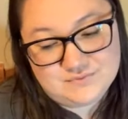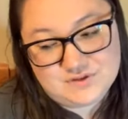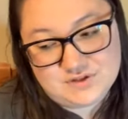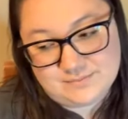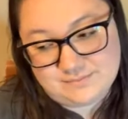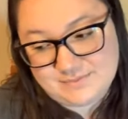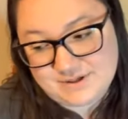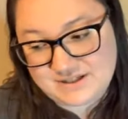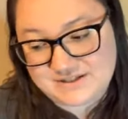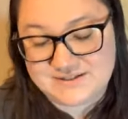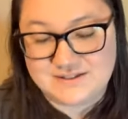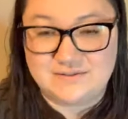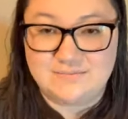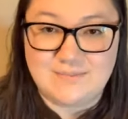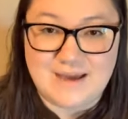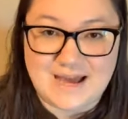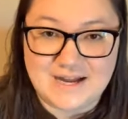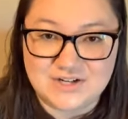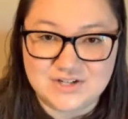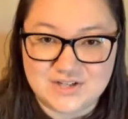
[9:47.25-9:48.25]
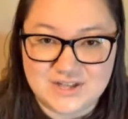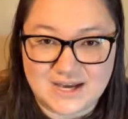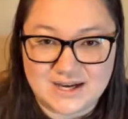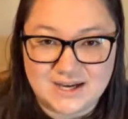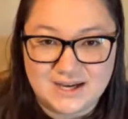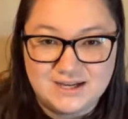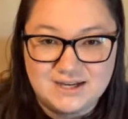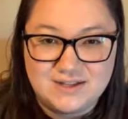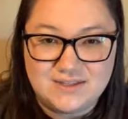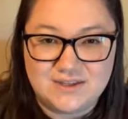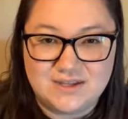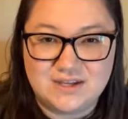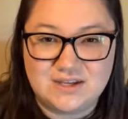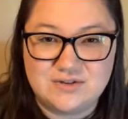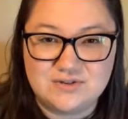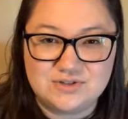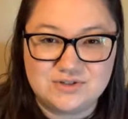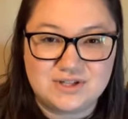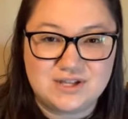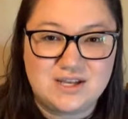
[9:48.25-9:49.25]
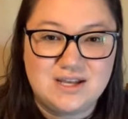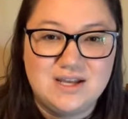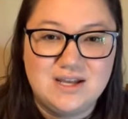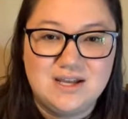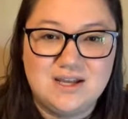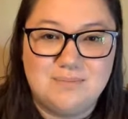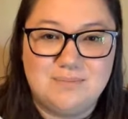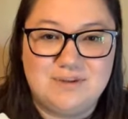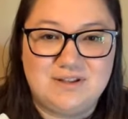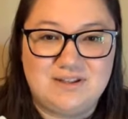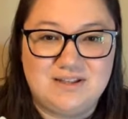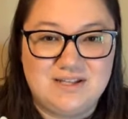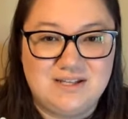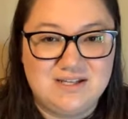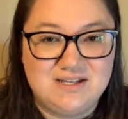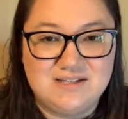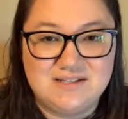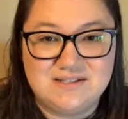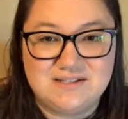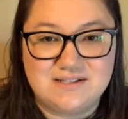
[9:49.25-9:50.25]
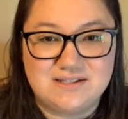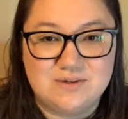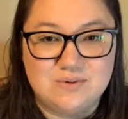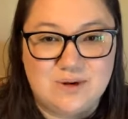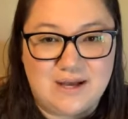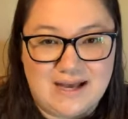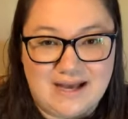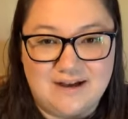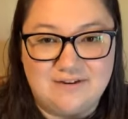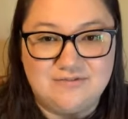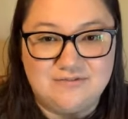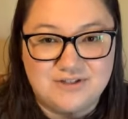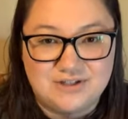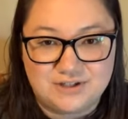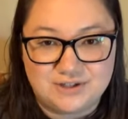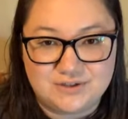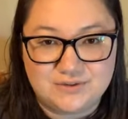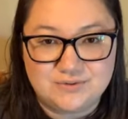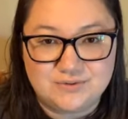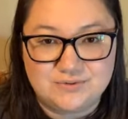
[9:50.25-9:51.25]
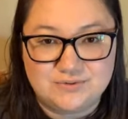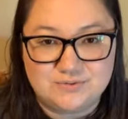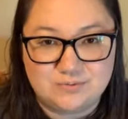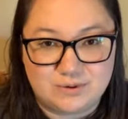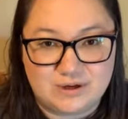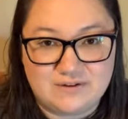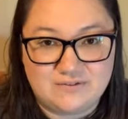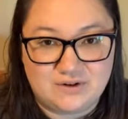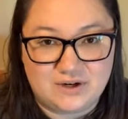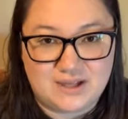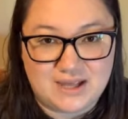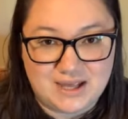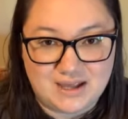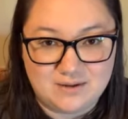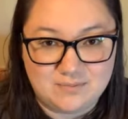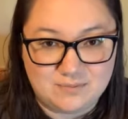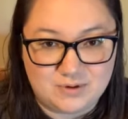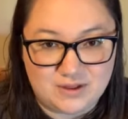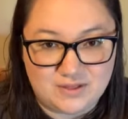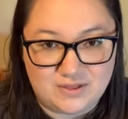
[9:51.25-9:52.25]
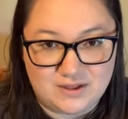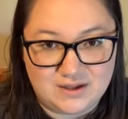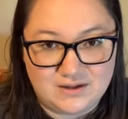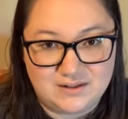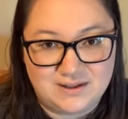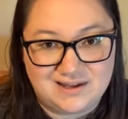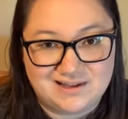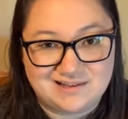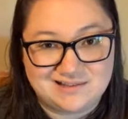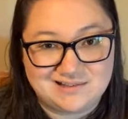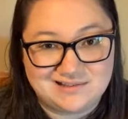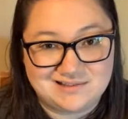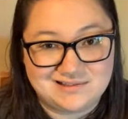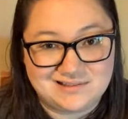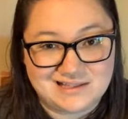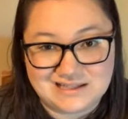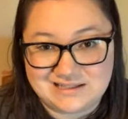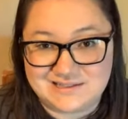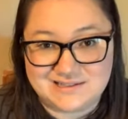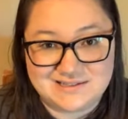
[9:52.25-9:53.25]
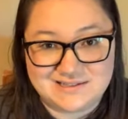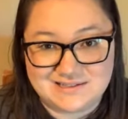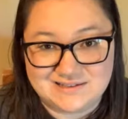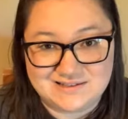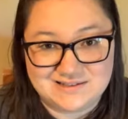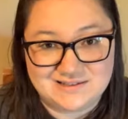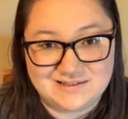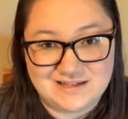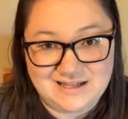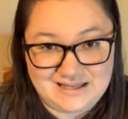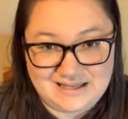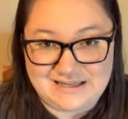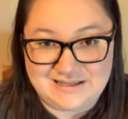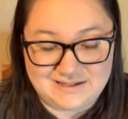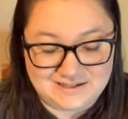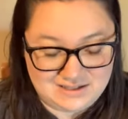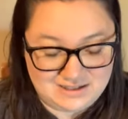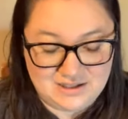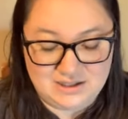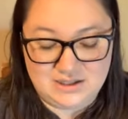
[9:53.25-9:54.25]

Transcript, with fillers: to mix and match that kind of thing usually, but these you have to use whatever came with it. Like that's it.